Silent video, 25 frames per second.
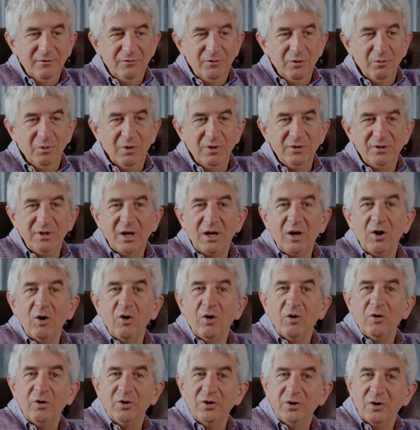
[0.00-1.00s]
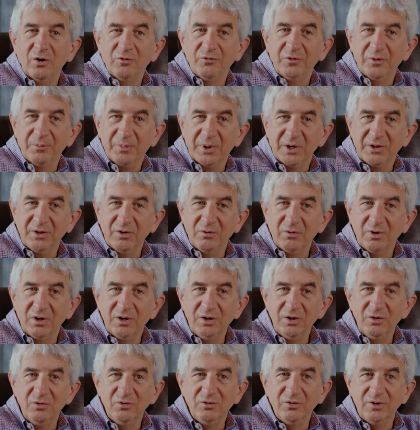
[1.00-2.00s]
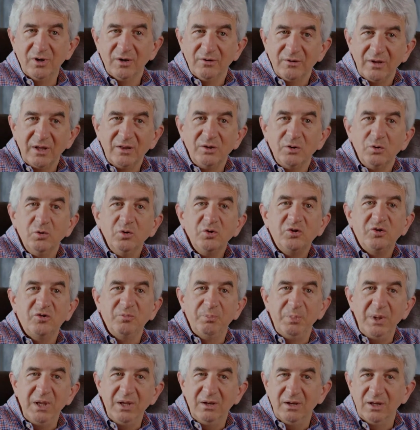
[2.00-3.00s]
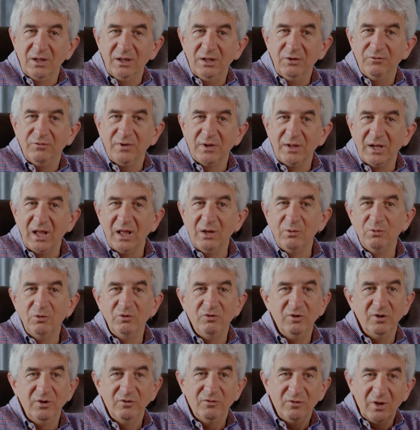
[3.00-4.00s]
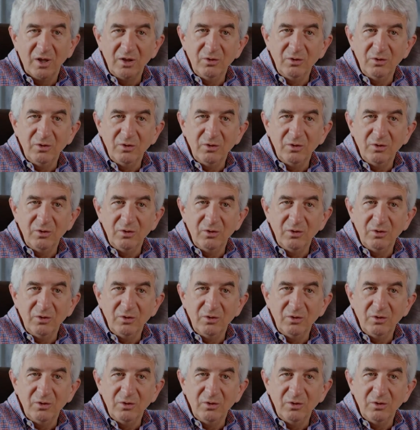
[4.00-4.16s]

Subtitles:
if you want a clone of a particular user that could speak in different languages